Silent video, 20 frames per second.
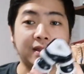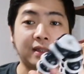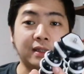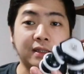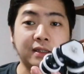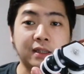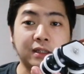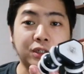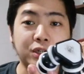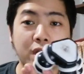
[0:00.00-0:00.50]
This
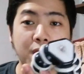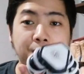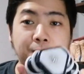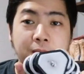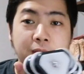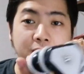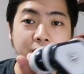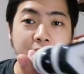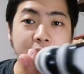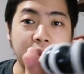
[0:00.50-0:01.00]
is a
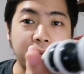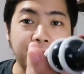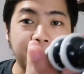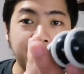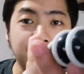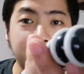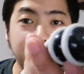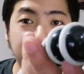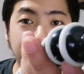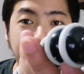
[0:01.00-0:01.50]
tripod na
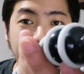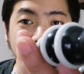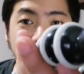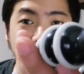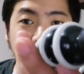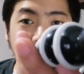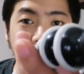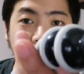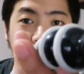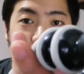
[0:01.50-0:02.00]
amin siya
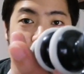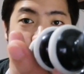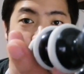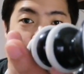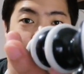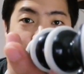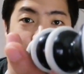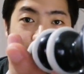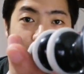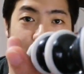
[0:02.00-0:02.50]

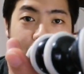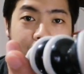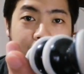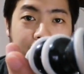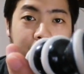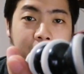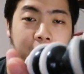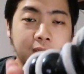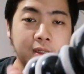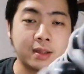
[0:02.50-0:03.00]
screw
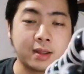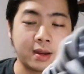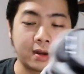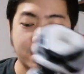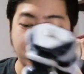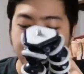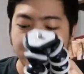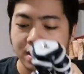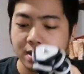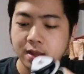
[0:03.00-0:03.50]

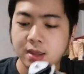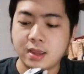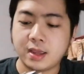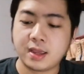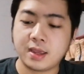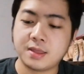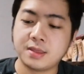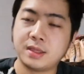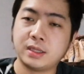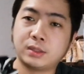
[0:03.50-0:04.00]
there,
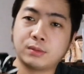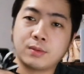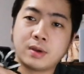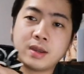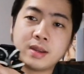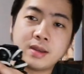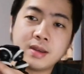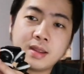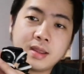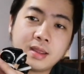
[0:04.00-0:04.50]
and this
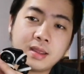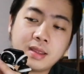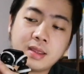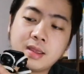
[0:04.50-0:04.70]
one,